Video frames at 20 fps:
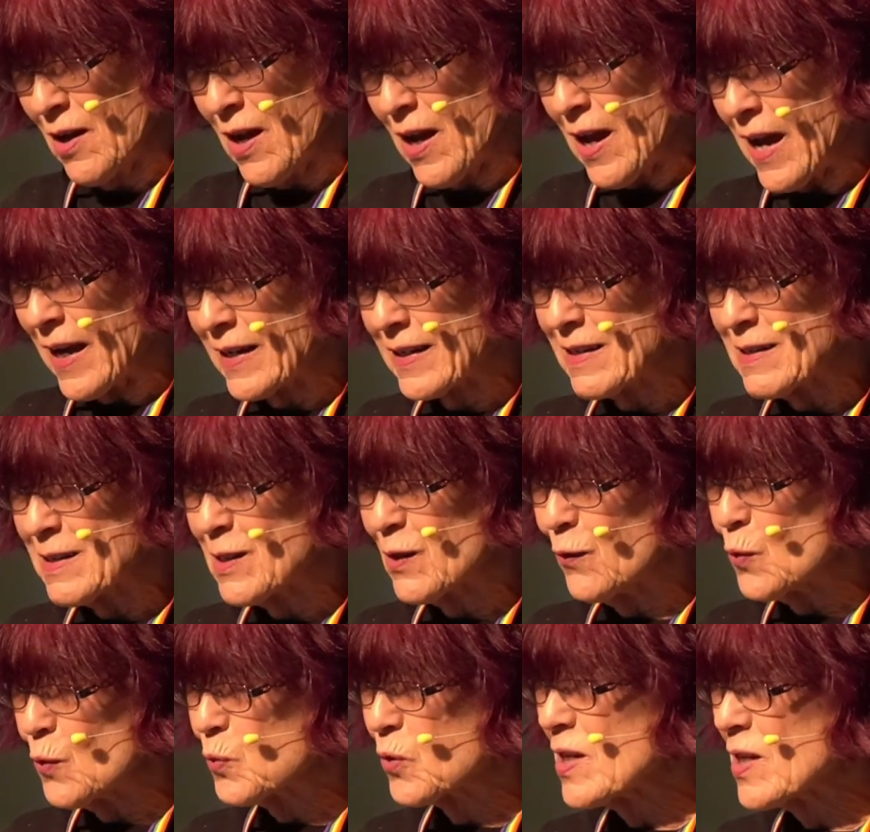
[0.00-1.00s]
and can give you
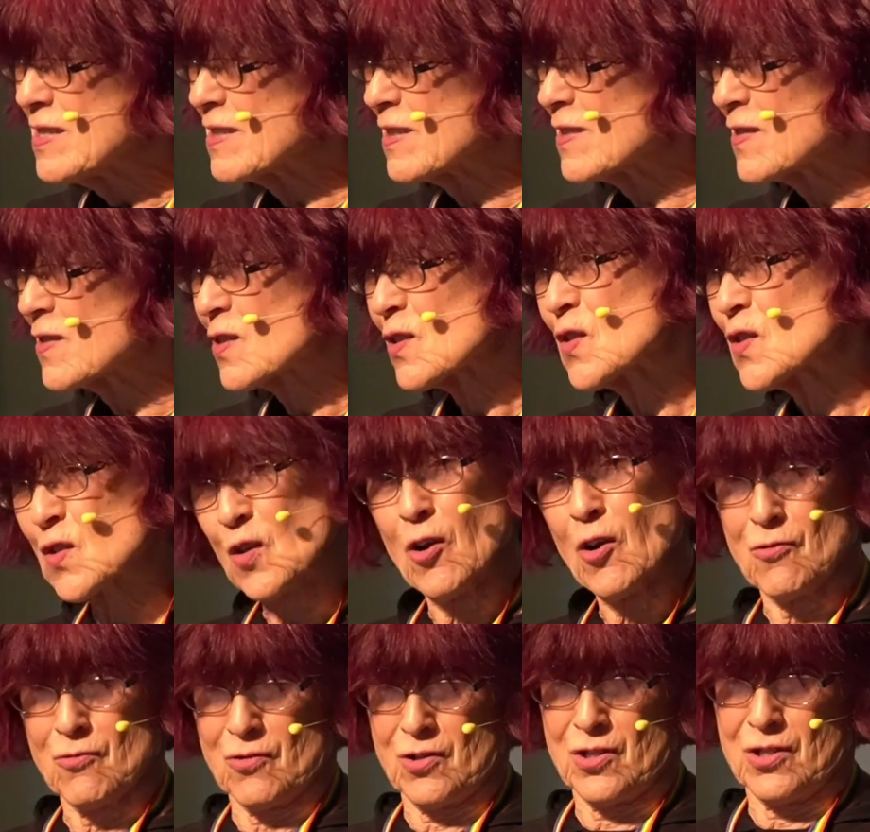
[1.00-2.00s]
places to
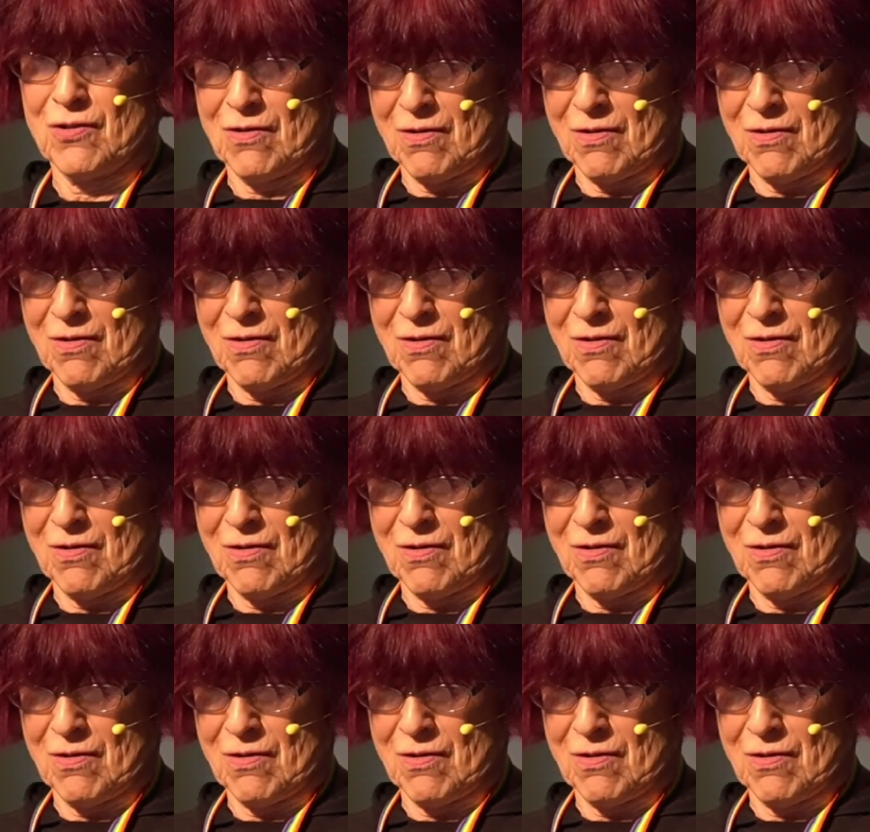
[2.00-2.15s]
start.